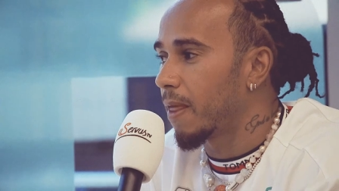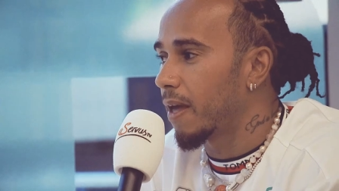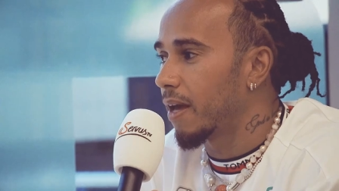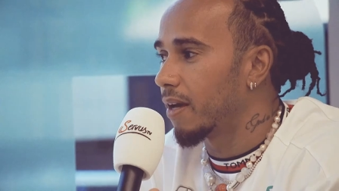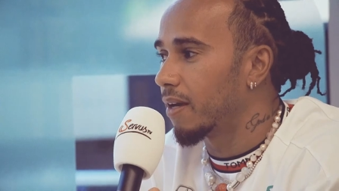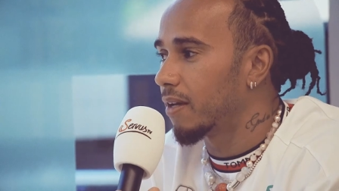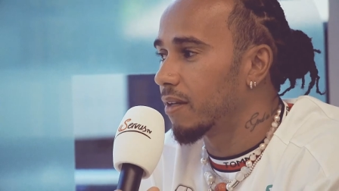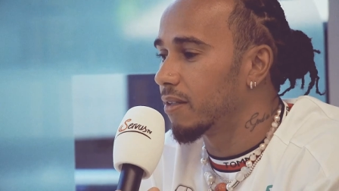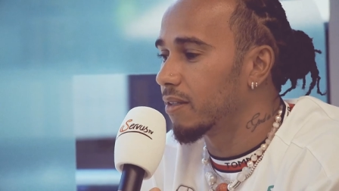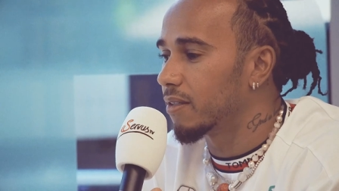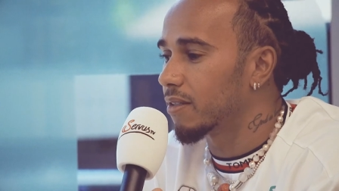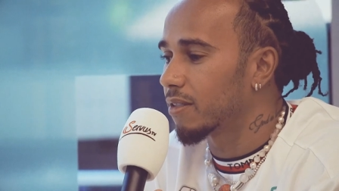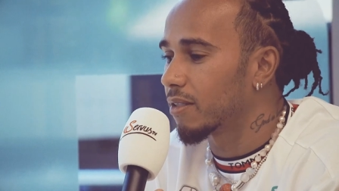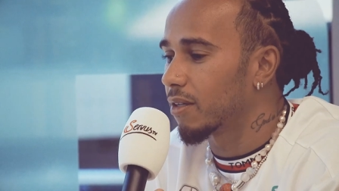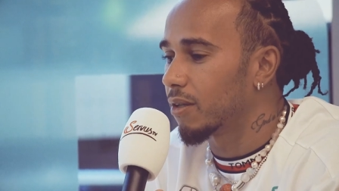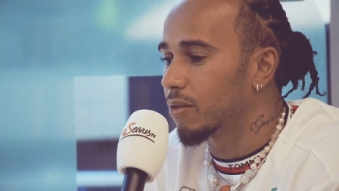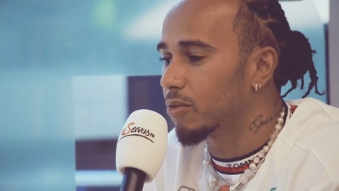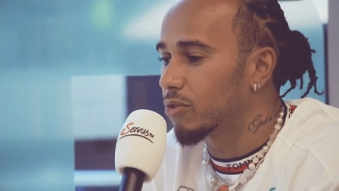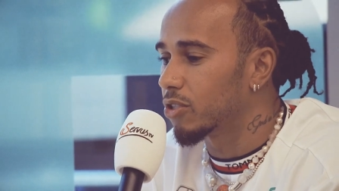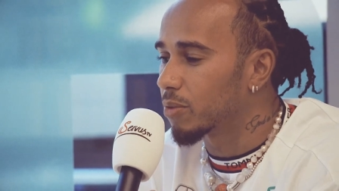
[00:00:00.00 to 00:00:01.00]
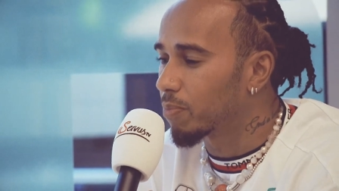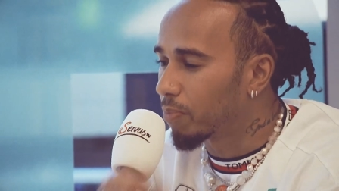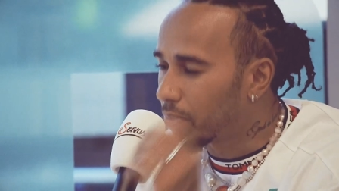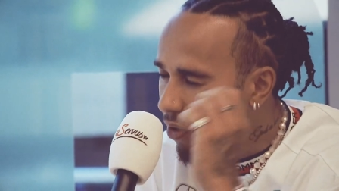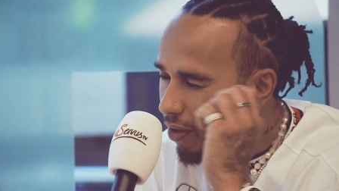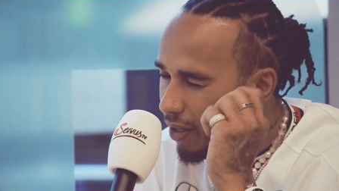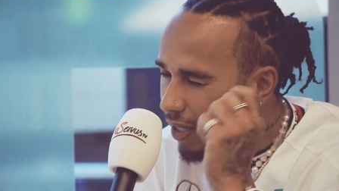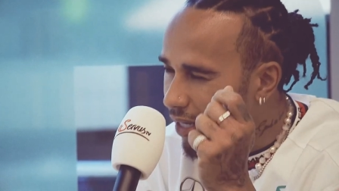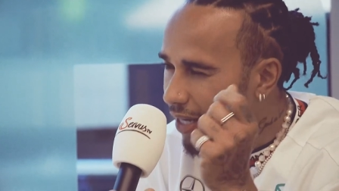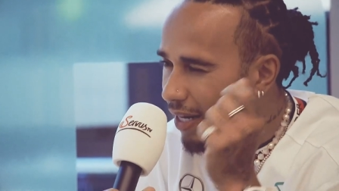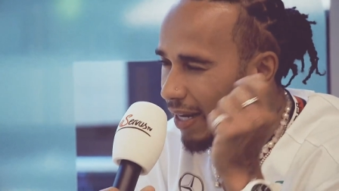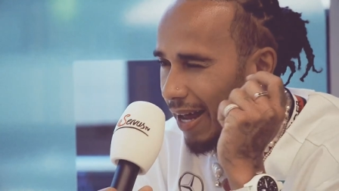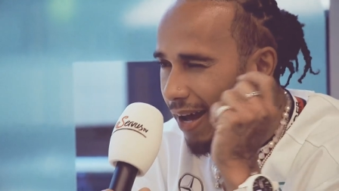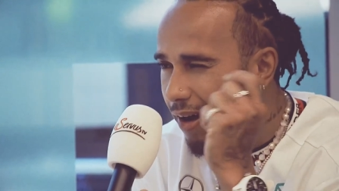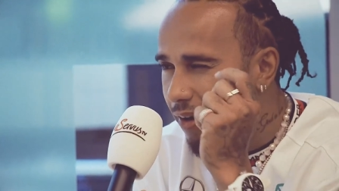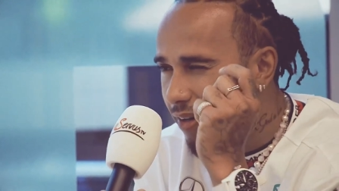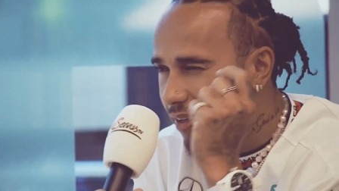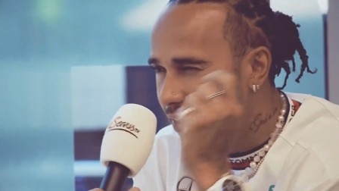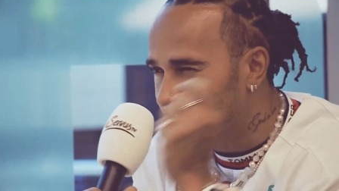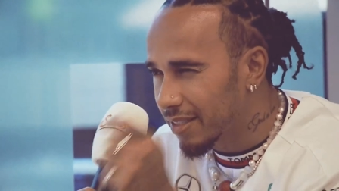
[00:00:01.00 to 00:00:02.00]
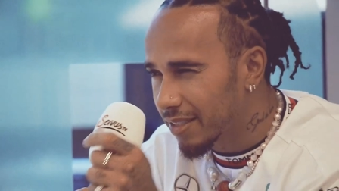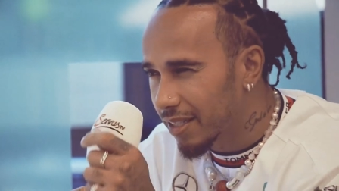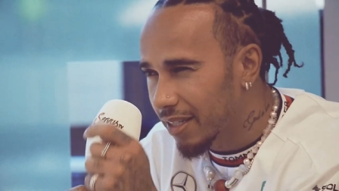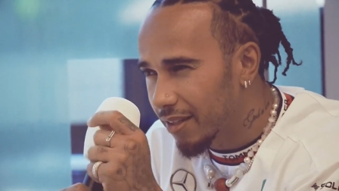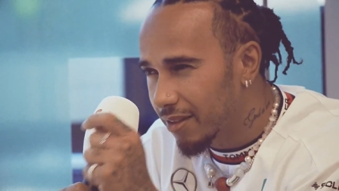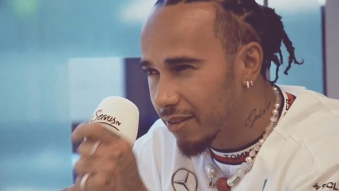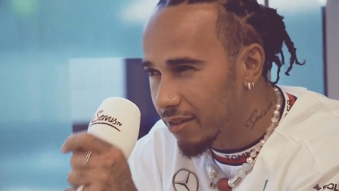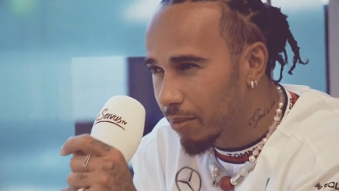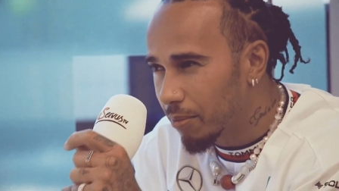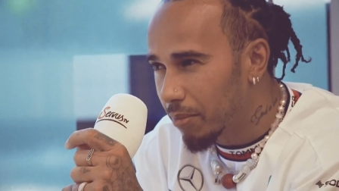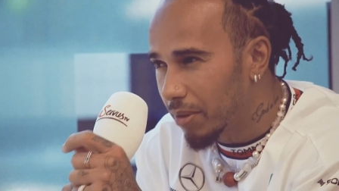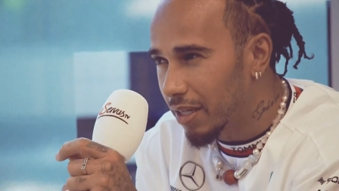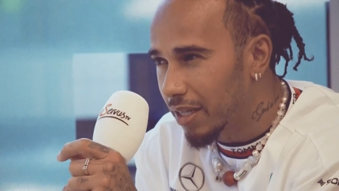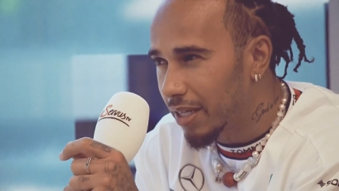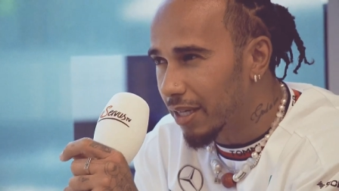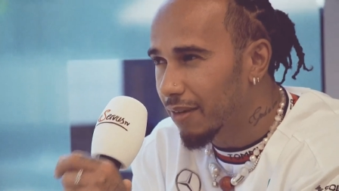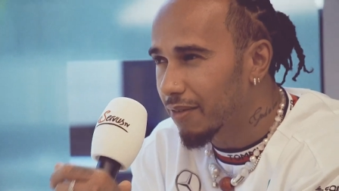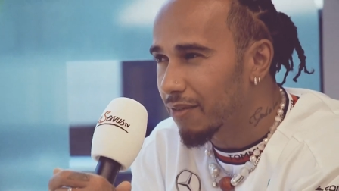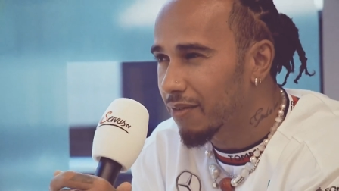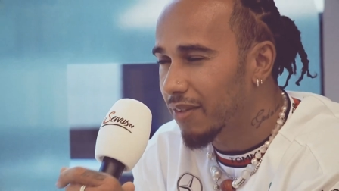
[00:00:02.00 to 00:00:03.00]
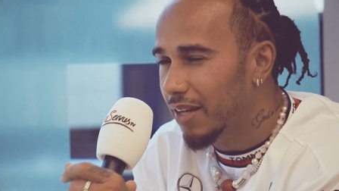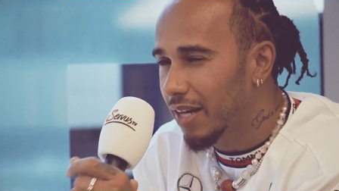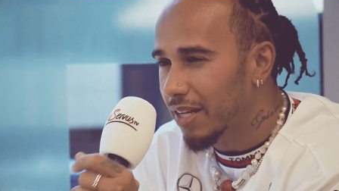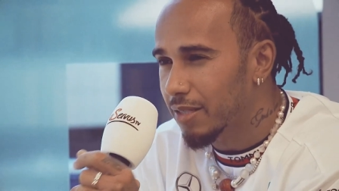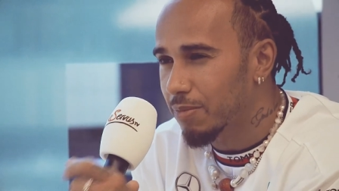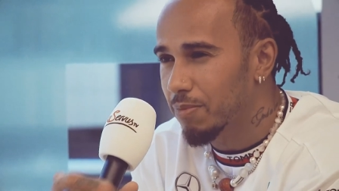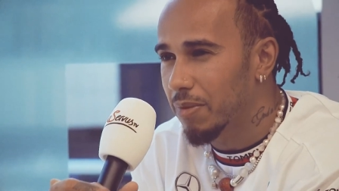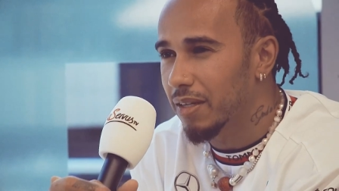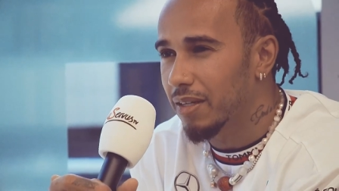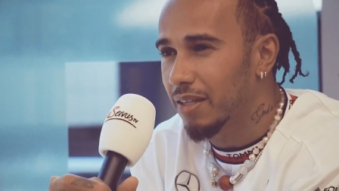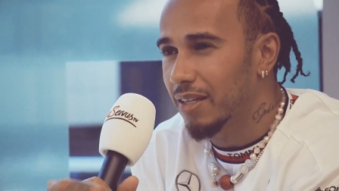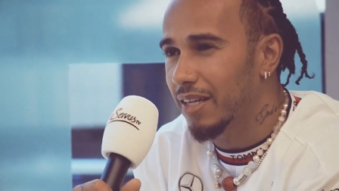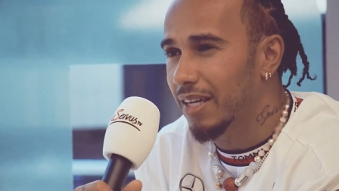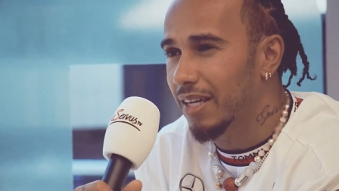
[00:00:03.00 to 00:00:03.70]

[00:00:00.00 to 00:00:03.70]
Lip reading: And so just blocking it out and continuing to believe, that's been the